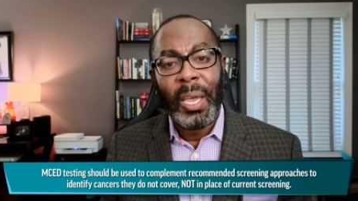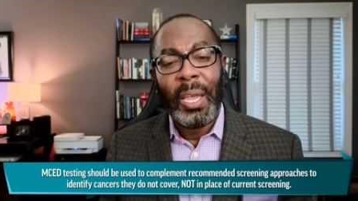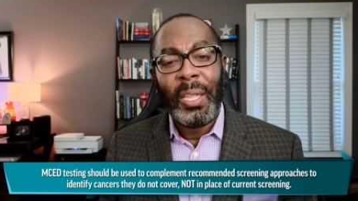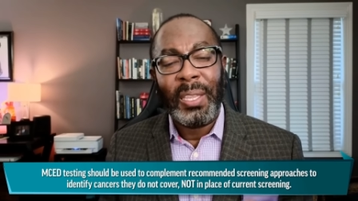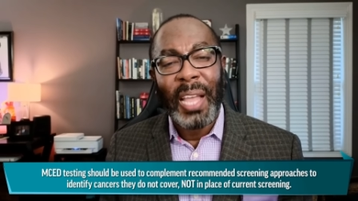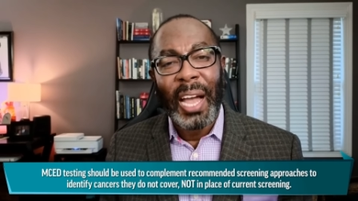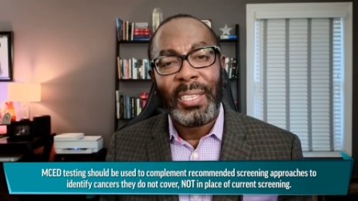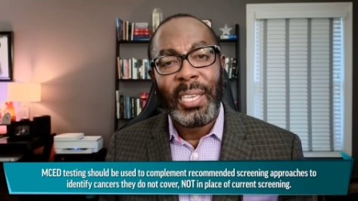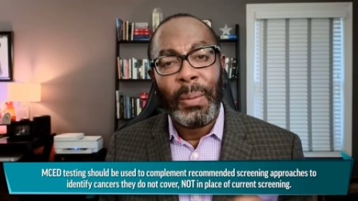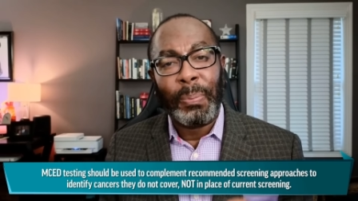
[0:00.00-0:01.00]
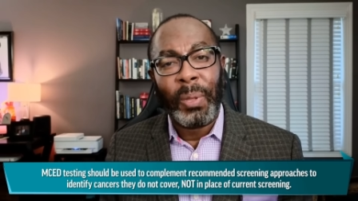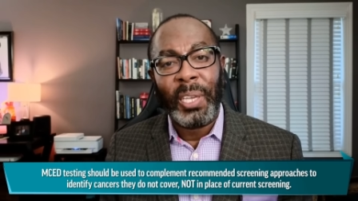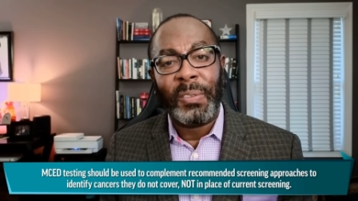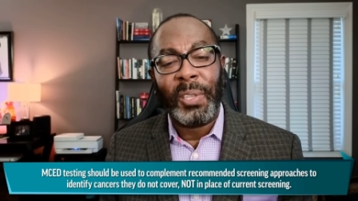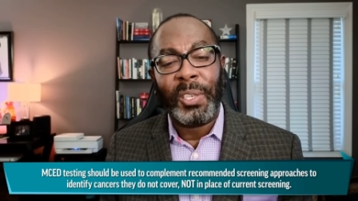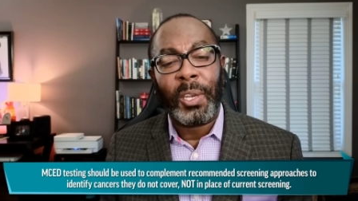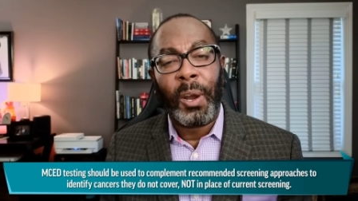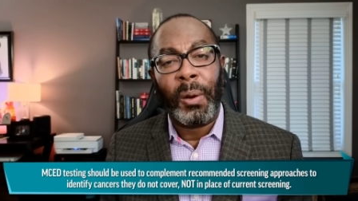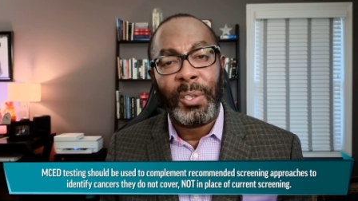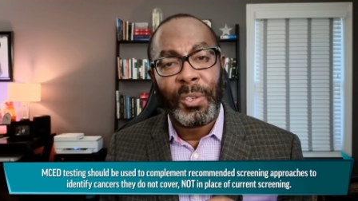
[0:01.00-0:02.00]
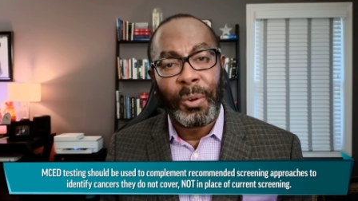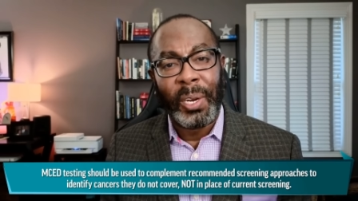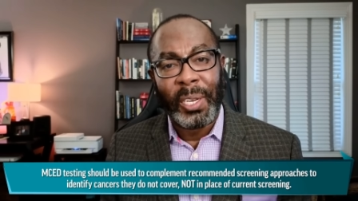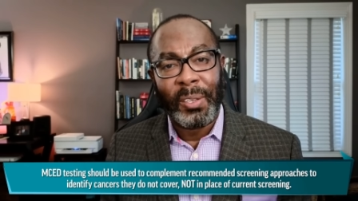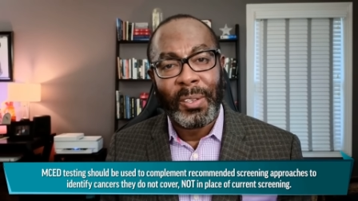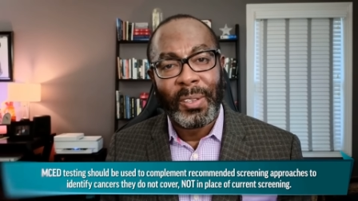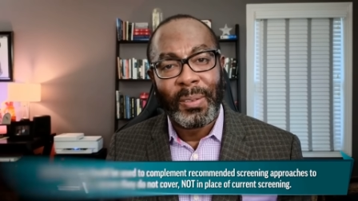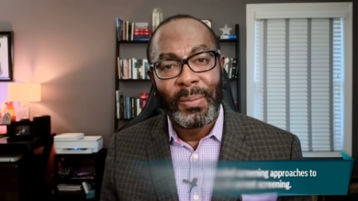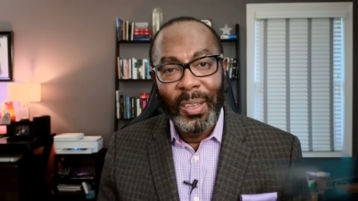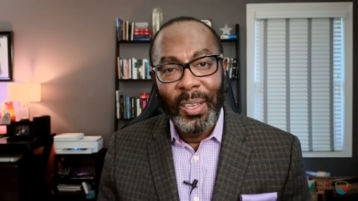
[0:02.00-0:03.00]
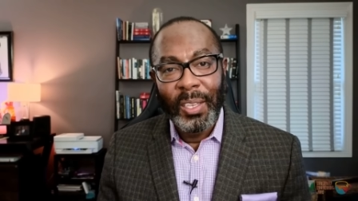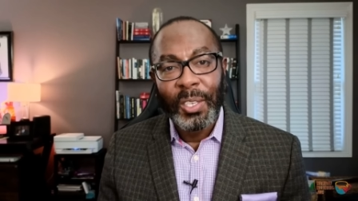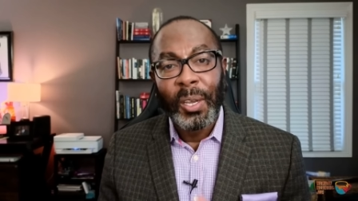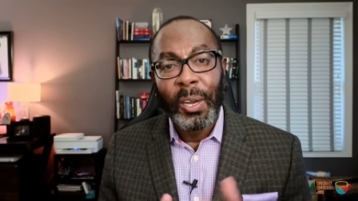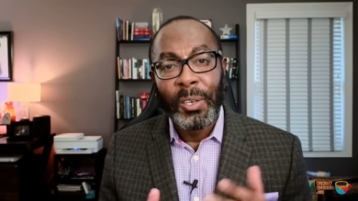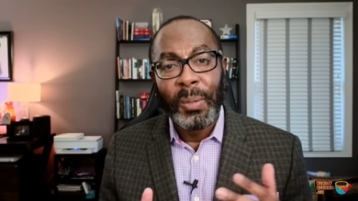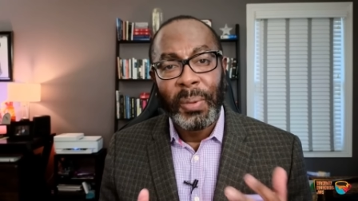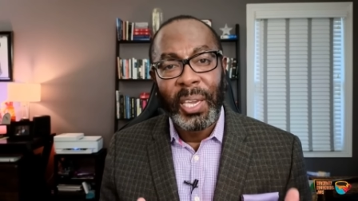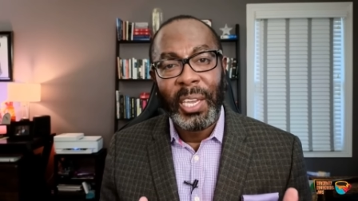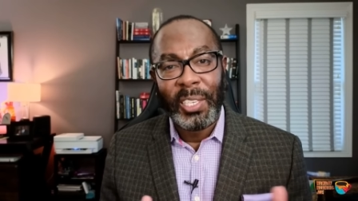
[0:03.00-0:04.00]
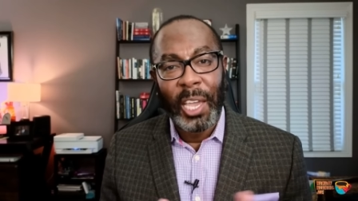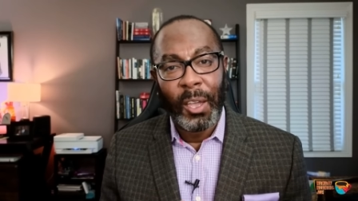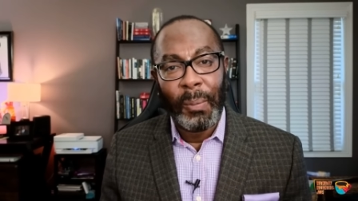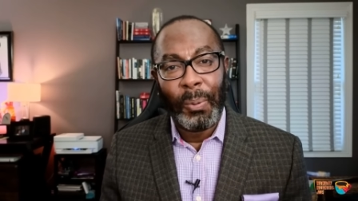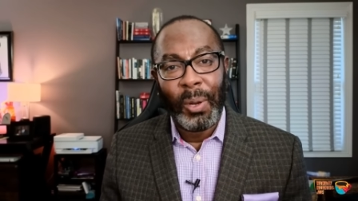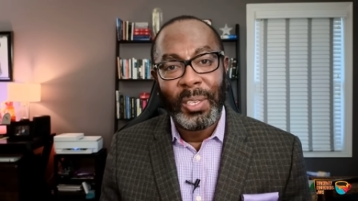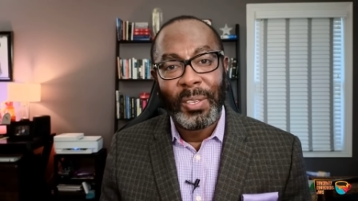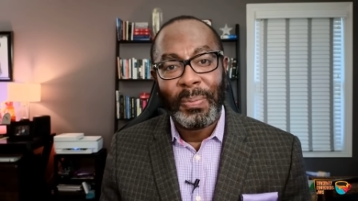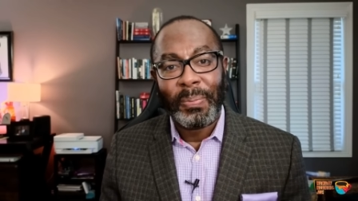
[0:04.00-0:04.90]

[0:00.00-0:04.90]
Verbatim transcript: not in place of these current screenings. So, here are some key take home points.